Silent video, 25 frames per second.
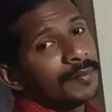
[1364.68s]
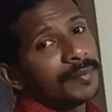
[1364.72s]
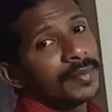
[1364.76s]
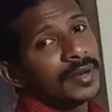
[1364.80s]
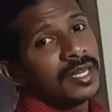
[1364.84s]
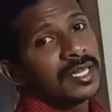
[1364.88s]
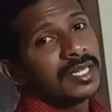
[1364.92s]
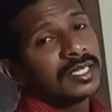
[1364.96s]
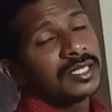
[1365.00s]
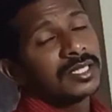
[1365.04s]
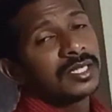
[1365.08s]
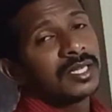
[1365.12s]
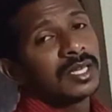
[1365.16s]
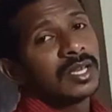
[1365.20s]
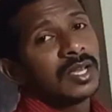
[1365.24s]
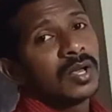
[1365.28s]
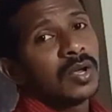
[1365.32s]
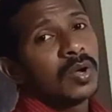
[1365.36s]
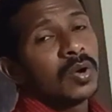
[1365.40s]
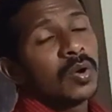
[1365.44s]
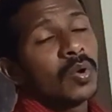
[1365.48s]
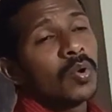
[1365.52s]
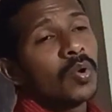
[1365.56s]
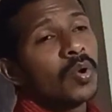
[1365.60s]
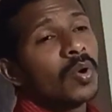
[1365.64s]
companies,
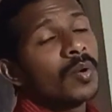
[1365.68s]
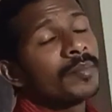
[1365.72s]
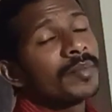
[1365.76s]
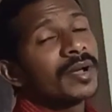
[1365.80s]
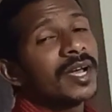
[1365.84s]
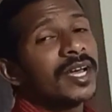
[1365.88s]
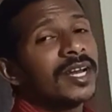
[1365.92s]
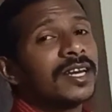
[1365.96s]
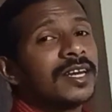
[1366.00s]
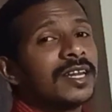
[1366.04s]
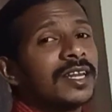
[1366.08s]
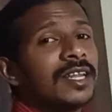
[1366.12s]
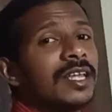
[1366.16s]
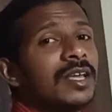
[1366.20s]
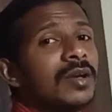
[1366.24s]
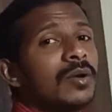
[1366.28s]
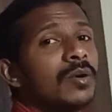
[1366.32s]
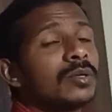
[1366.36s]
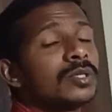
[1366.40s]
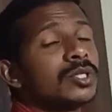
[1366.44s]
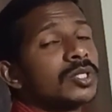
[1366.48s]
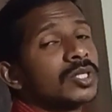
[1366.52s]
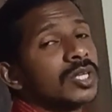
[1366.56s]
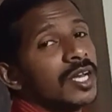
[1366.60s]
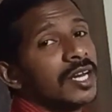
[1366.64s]
home country,
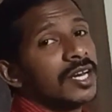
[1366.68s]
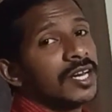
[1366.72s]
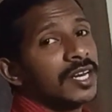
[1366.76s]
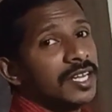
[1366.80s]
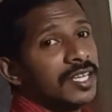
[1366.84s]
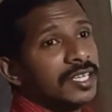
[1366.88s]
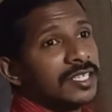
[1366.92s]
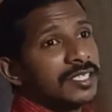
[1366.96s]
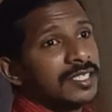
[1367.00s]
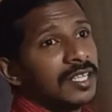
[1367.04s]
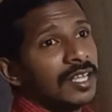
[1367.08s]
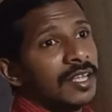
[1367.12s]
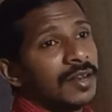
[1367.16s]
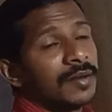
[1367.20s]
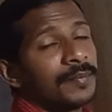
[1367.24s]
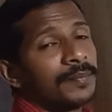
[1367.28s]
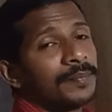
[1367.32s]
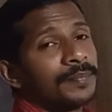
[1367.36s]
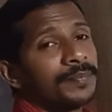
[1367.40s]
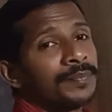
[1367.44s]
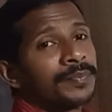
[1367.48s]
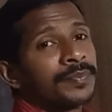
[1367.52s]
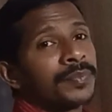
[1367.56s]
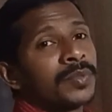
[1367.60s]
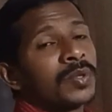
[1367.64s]
host country is there.
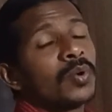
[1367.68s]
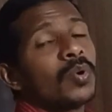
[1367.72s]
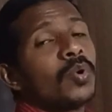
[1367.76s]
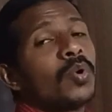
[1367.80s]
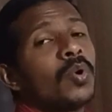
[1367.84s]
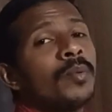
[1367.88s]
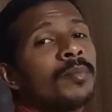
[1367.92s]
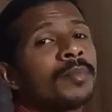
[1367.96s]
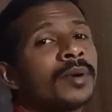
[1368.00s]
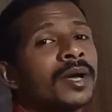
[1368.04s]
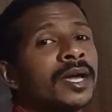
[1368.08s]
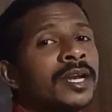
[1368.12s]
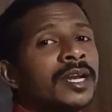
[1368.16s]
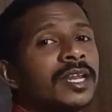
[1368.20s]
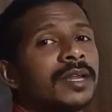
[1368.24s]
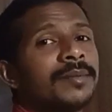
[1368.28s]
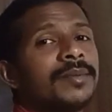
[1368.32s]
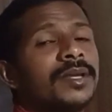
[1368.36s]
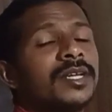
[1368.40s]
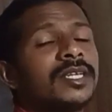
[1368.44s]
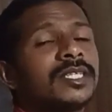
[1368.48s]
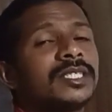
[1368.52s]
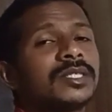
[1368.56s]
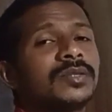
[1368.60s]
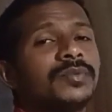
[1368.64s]
Home
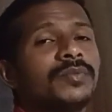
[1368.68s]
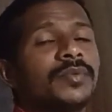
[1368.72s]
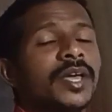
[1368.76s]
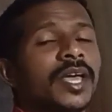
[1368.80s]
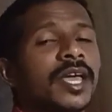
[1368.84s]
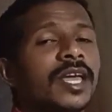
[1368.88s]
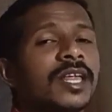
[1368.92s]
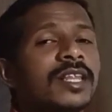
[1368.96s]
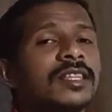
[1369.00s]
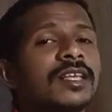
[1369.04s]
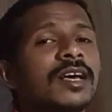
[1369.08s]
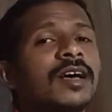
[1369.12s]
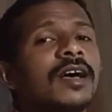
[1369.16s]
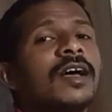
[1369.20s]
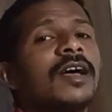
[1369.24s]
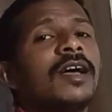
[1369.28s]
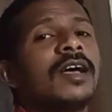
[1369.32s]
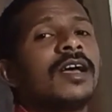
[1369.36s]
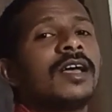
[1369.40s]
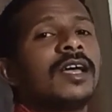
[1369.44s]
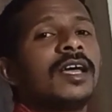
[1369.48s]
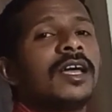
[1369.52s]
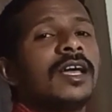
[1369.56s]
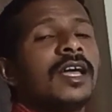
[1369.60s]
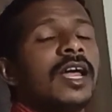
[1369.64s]
country means where the
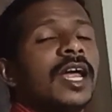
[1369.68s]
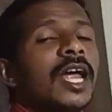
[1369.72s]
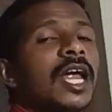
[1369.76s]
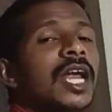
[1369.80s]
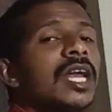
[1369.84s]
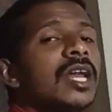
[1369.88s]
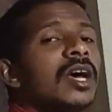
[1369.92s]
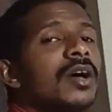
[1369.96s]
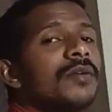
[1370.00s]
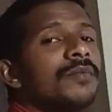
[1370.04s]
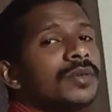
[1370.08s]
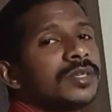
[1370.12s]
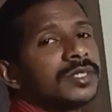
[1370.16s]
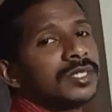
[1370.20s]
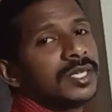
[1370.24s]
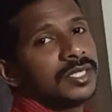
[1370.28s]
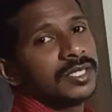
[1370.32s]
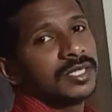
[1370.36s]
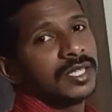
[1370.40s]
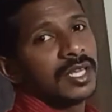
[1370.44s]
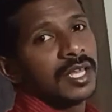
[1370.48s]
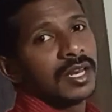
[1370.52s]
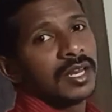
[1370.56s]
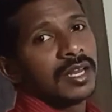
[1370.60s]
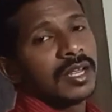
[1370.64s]
head office
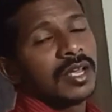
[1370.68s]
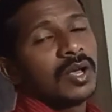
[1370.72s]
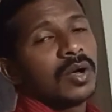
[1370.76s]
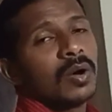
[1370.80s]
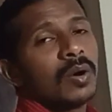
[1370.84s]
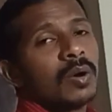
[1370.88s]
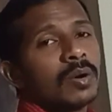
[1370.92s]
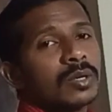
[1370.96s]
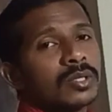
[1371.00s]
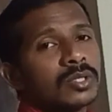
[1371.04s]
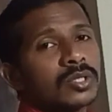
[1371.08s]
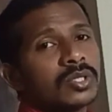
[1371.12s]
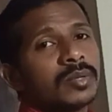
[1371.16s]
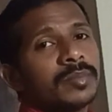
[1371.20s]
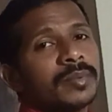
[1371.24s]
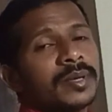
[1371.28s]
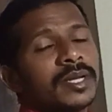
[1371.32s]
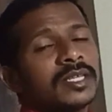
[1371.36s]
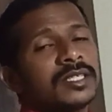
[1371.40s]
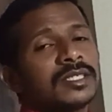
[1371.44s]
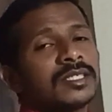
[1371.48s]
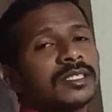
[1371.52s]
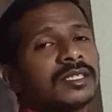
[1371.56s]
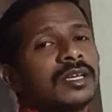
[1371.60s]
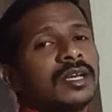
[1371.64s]
is there. Host
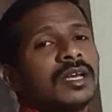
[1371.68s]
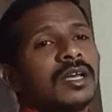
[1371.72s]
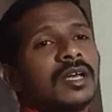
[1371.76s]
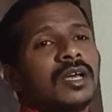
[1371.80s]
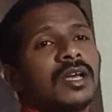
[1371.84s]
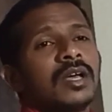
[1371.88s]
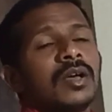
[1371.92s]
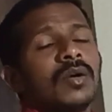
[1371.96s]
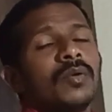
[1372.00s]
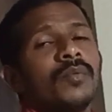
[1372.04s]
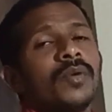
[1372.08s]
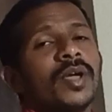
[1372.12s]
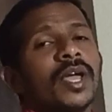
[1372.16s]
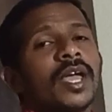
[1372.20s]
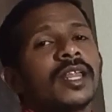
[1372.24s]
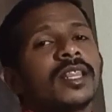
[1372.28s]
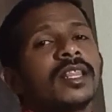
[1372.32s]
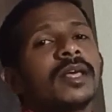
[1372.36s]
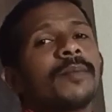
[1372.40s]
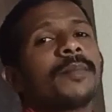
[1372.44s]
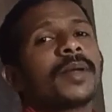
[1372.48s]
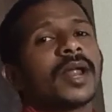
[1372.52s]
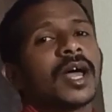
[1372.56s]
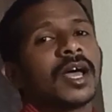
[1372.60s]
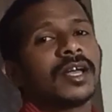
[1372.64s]
means where
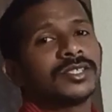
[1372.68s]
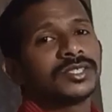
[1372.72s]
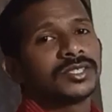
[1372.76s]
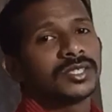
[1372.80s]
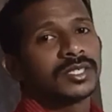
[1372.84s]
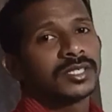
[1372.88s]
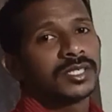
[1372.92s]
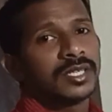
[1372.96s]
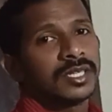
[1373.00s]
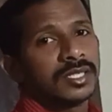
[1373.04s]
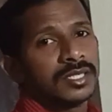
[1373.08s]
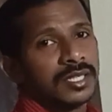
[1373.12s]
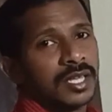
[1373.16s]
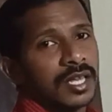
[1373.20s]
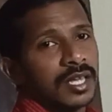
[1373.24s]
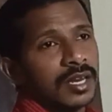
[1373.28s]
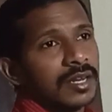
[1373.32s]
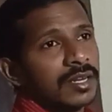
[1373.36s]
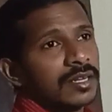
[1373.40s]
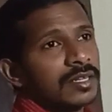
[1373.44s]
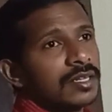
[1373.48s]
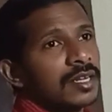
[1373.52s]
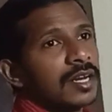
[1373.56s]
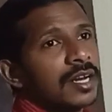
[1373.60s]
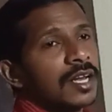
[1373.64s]
the branches is there.
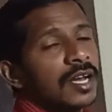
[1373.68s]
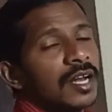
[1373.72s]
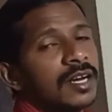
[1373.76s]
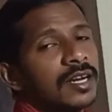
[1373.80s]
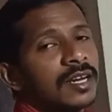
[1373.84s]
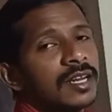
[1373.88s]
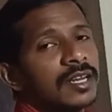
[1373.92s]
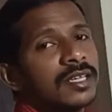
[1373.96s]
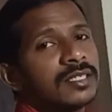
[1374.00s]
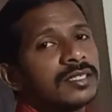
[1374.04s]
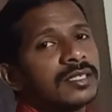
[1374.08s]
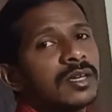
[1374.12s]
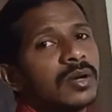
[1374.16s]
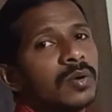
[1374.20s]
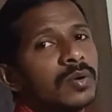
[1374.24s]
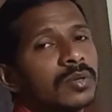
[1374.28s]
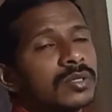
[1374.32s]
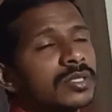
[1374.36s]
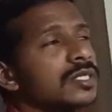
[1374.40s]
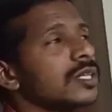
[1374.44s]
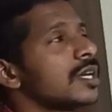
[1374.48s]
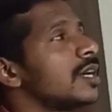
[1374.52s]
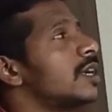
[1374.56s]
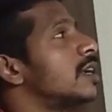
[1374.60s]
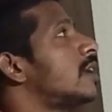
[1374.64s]
That country is a
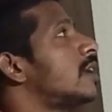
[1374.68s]
host